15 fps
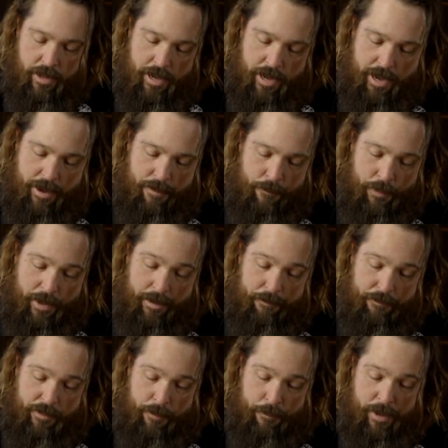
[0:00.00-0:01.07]

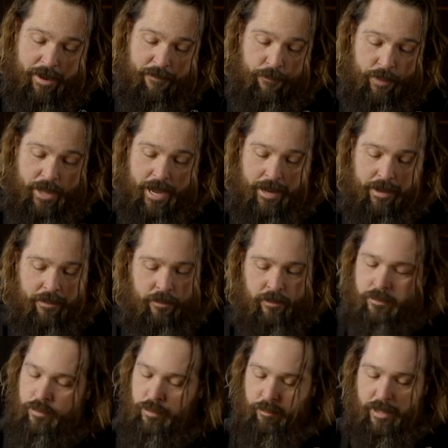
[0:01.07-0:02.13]
But apart from that, I
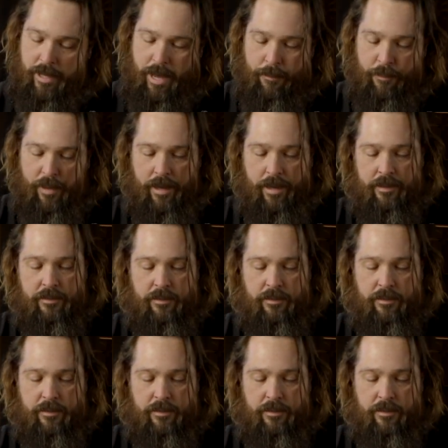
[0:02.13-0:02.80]
couldn't be happier.